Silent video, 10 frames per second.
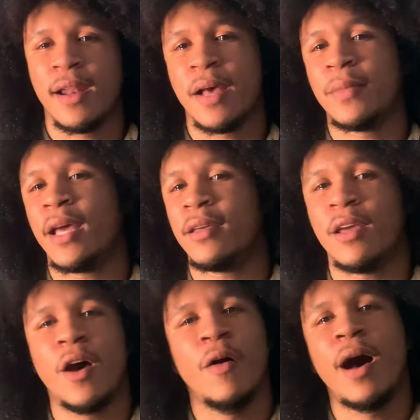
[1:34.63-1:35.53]
And I'm like,
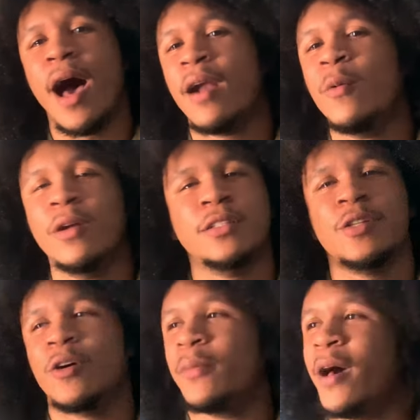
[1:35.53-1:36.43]
yo, I don't want to
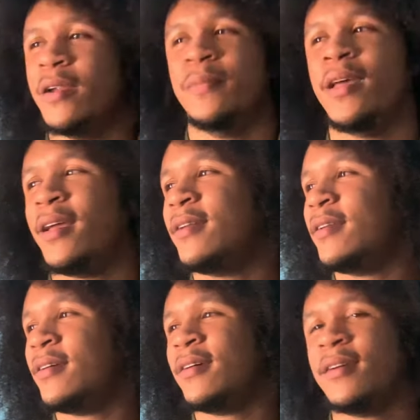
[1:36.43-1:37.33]
talk about it, man.
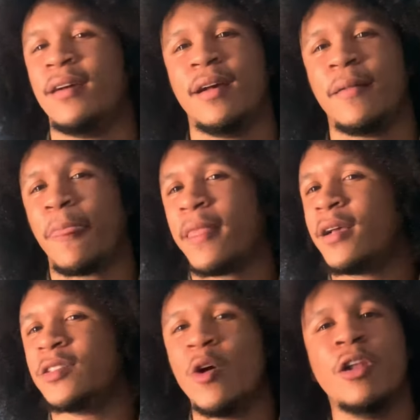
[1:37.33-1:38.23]

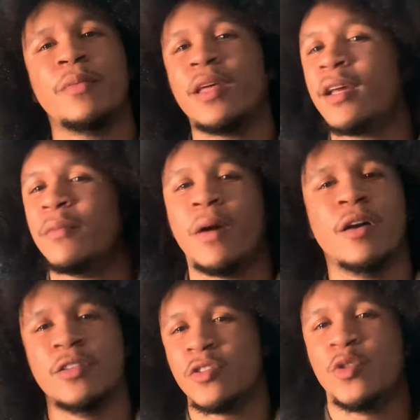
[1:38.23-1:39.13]
Because all I'm thinking
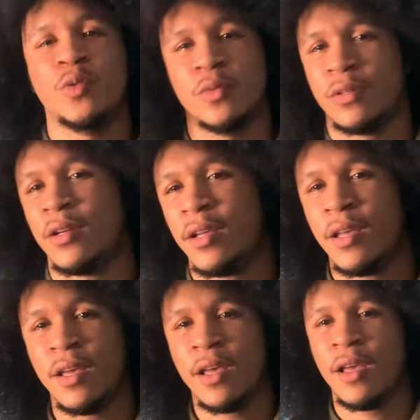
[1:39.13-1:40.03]
about is you.
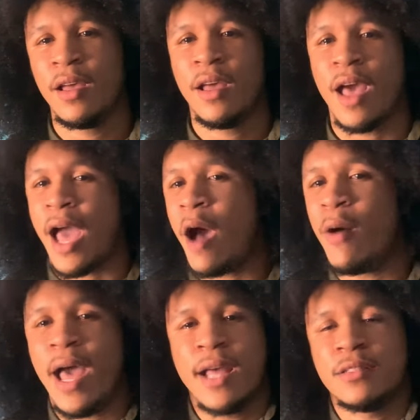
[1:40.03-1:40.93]
How
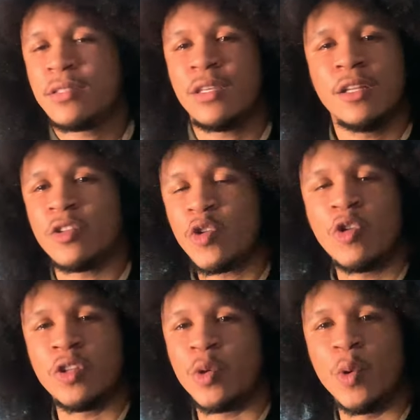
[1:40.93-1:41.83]
I hadn't seen or
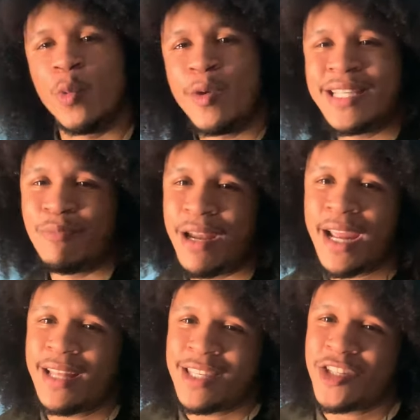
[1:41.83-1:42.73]
talked to you in weeks, but
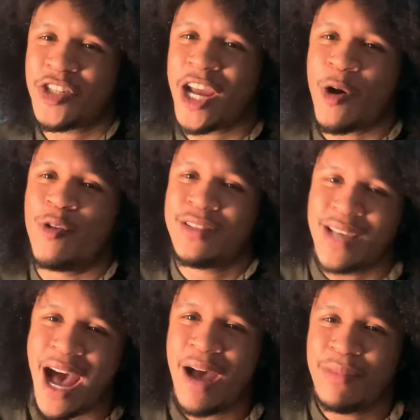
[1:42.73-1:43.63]
I get this check on
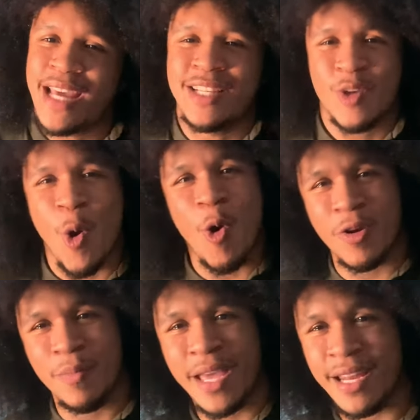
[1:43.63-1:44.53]
time, like it's
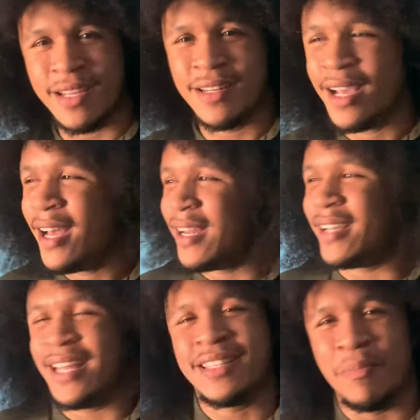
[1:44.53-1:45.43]
automated,
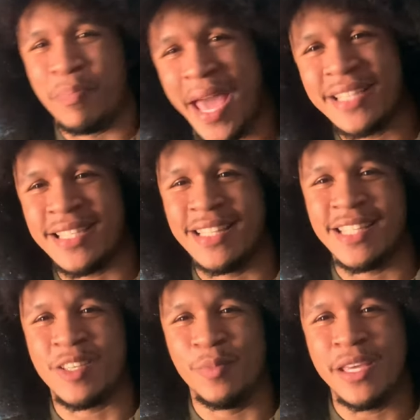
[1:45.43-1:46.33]
like like the bank sent
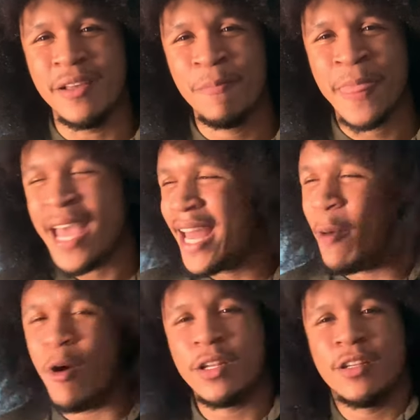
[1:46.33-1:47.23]
it to me. And I
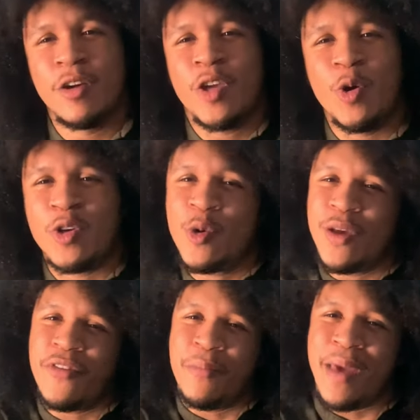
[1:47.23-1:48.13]
wanted to know, yo, do you
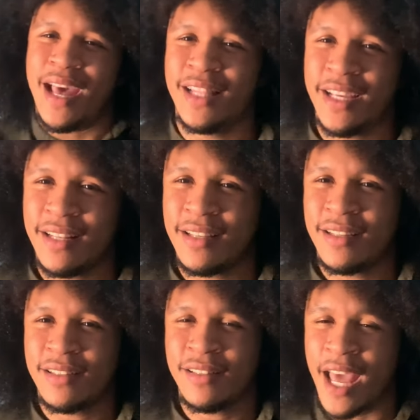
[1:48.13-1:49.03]
even mail it?
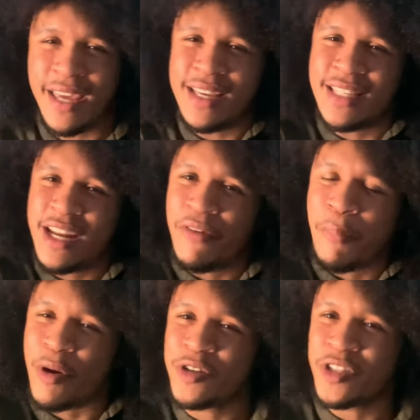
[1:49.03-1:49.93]
Like, is it even
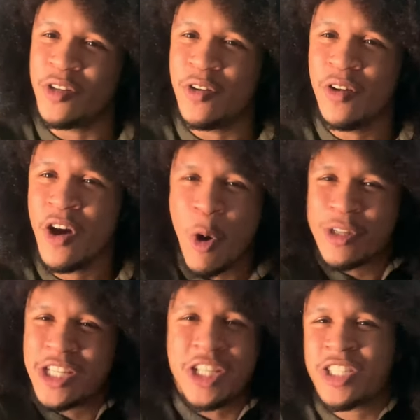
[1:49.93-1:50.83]
personal? Or
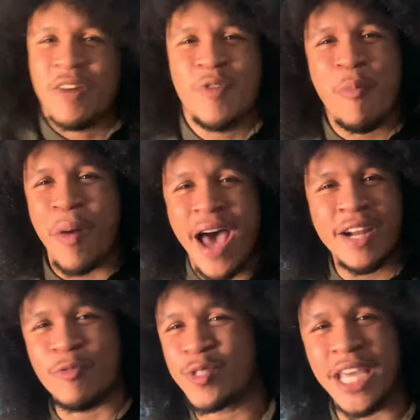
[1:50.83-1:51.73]
is it just some
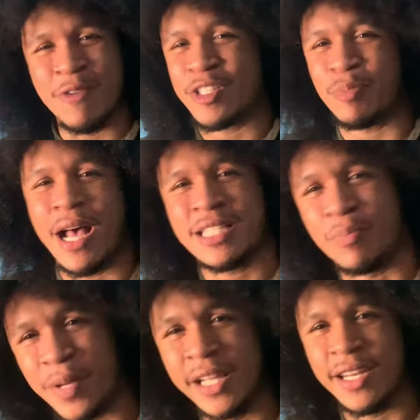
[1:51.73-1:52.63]
robotic routine
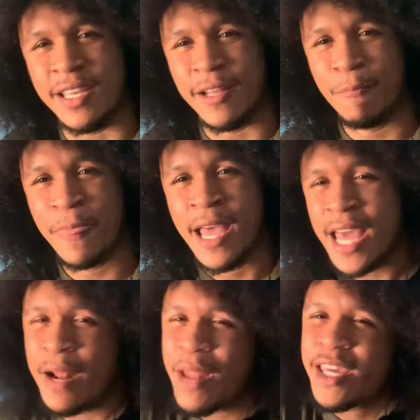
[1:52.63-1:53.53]
responsibility? And
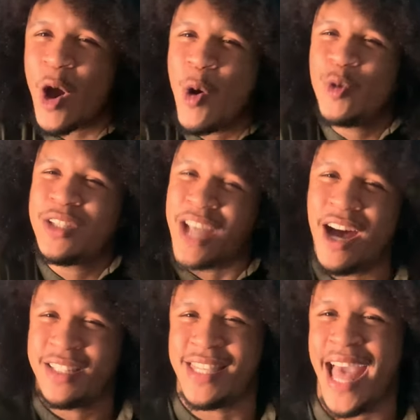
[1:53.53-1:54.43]
I'm like, yo, who
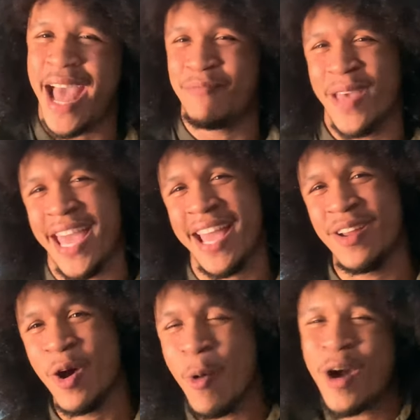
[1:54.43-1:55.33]
does that, man?
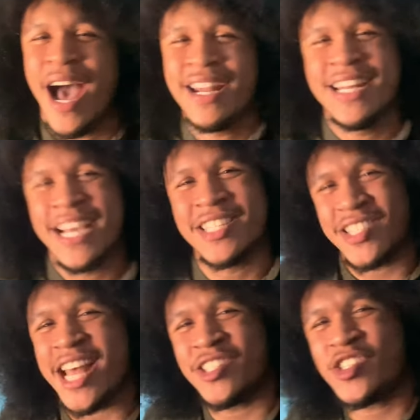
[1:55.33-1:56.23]
What kind of nigga
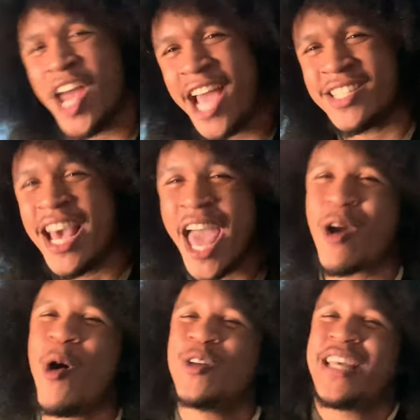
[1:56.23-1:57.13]
sends checks and
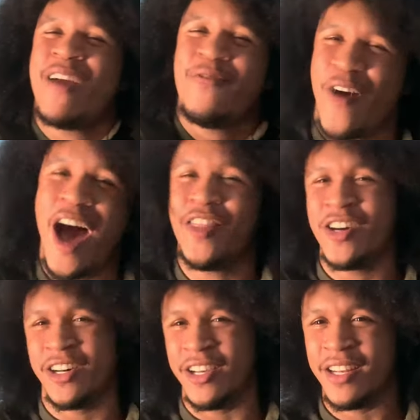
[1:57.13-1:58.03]
calls that
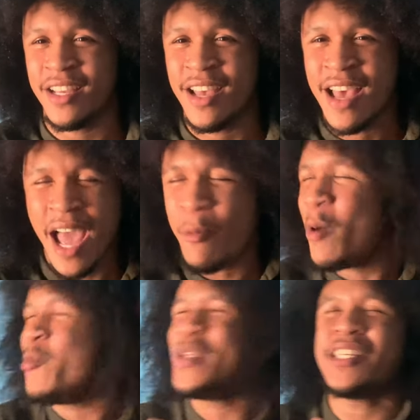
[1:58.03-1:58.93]
fatherhood?
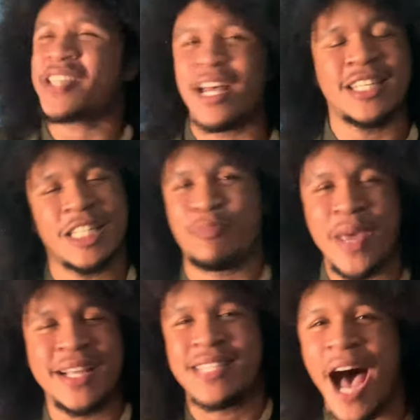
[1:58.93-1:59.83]
discussing this
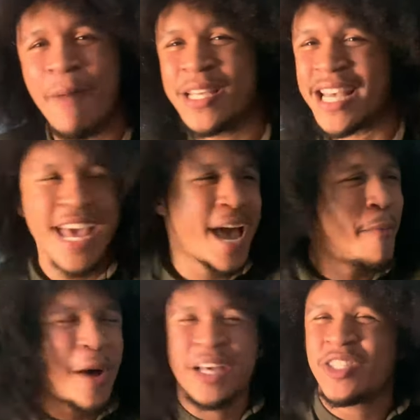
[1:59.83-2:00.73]
bigger Thomas
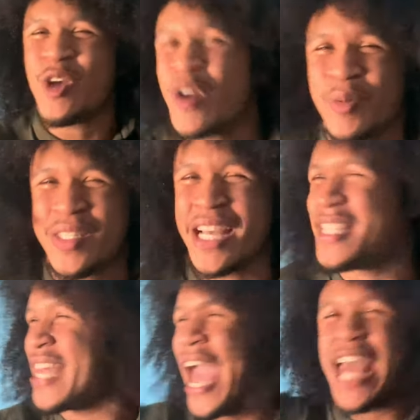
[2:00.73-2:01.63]
about his
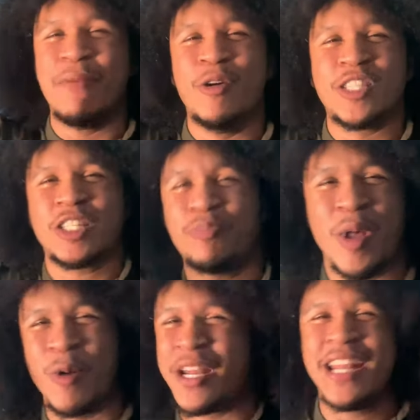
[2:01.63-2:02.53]
circumstances the animals
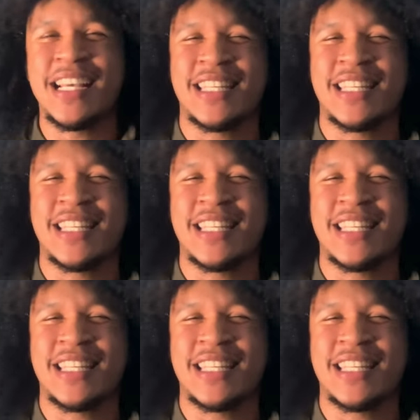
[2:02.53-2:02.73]
exploded and